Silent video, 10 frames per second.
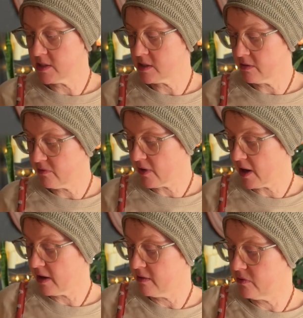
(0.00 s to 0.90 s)
is the
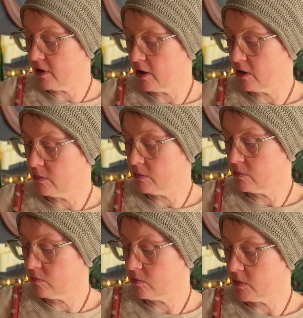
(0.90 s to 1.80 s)
5.
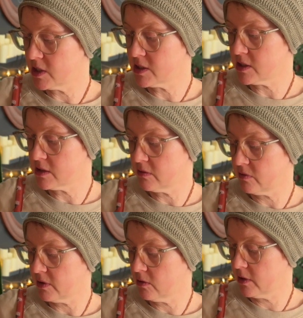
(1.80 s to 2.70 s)
This doesn't
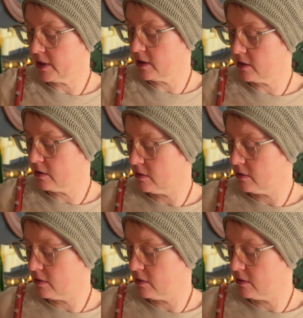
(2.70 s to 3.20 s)
feel like